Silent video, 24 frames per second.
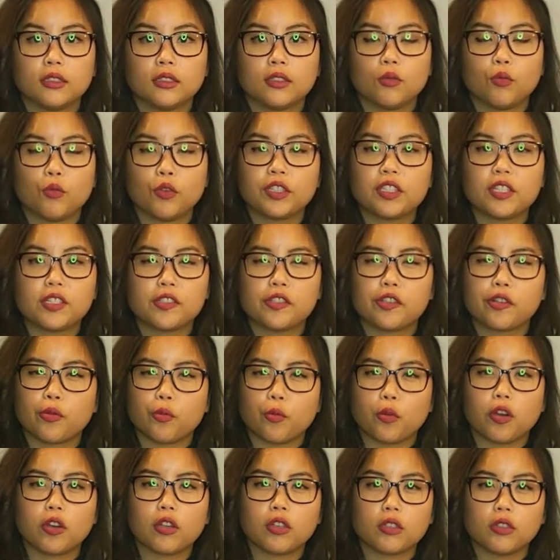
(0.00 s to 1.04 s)
What does your
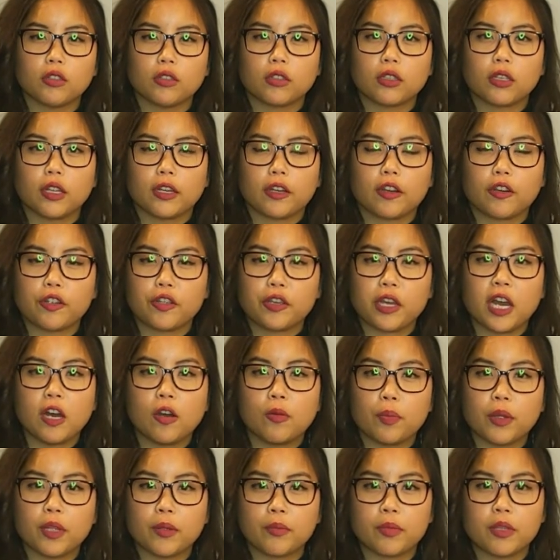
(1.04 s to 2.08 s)
work look like? Are you
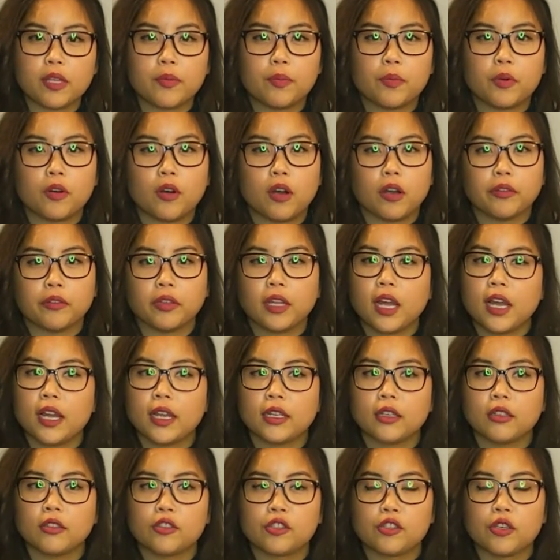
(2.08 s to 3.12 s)
helping people
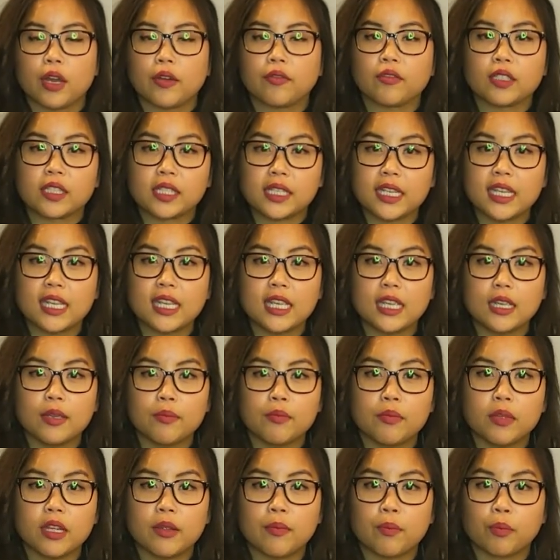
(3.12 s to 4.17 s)
online? Do you have a team
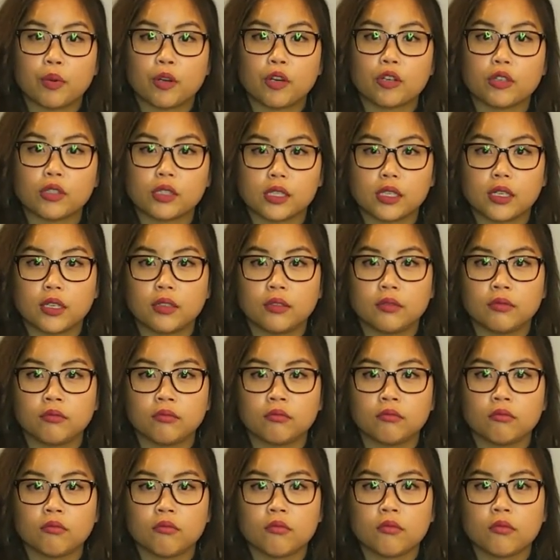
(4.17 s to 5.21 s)
in person?
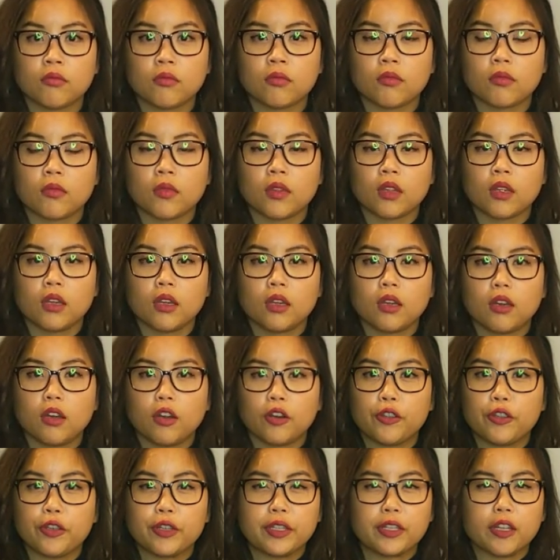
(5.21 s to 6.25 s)
Are
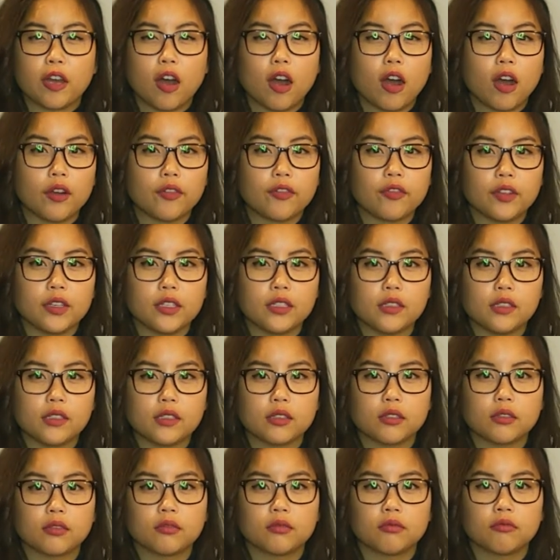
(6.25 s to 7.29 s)
you in the office?
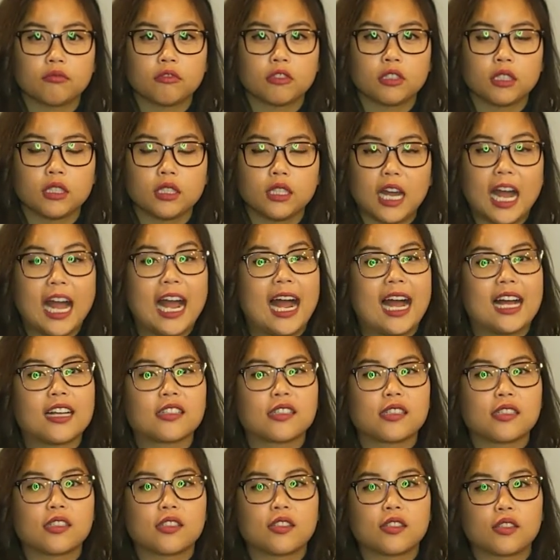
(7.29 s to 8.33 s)
I asked
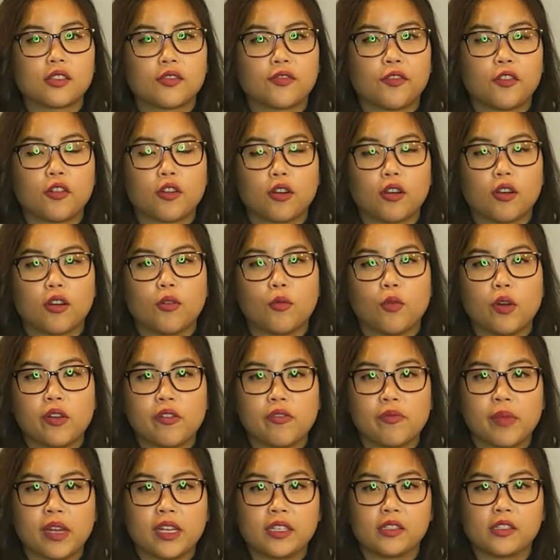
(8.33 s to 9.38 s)
this for one of
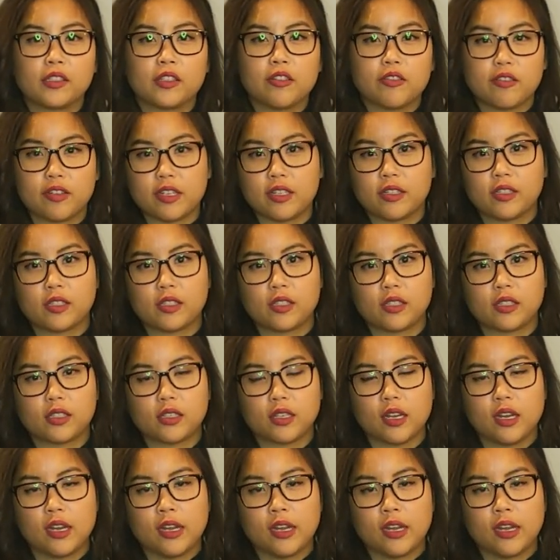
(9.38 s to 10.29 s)
my students